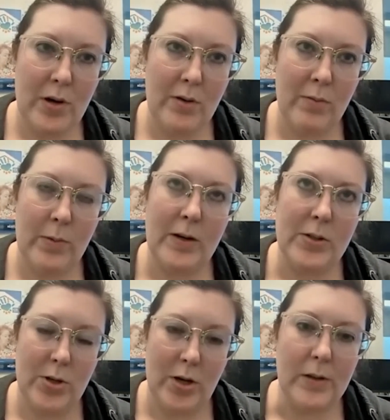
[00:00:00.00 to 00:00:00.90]
are, are
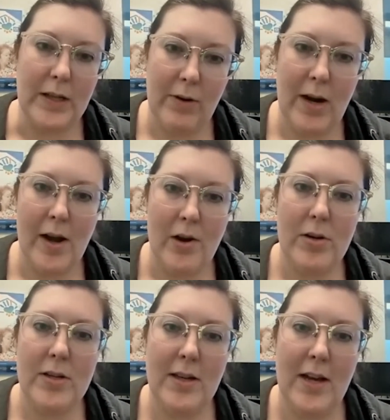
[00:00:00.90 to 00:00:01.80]
struggling right
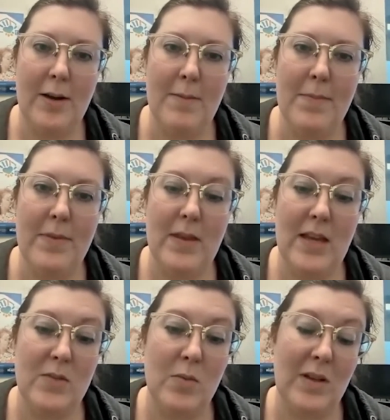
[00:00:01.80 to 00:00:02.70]
now. Um,
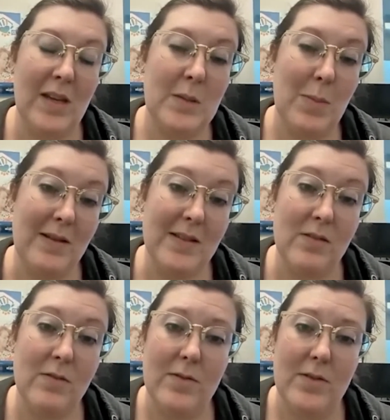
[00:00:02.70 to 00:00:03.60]
it's really
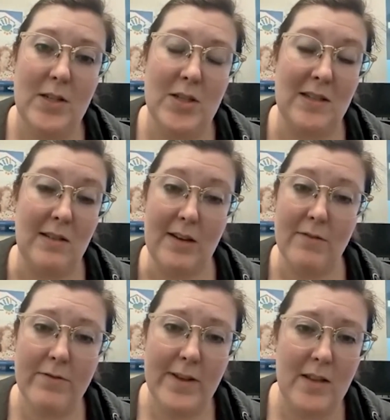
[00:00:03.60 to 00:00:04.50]
expensive to just
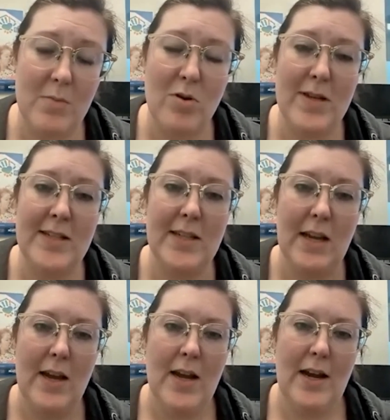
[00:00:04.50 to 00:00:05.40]
live at the moment.
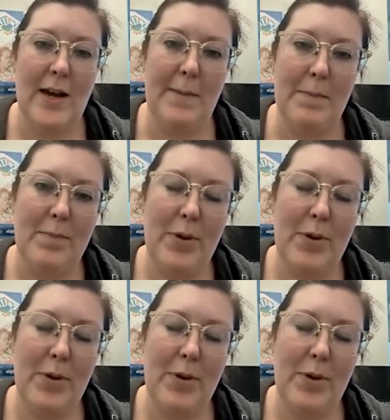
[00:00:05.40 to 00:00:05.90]
Um,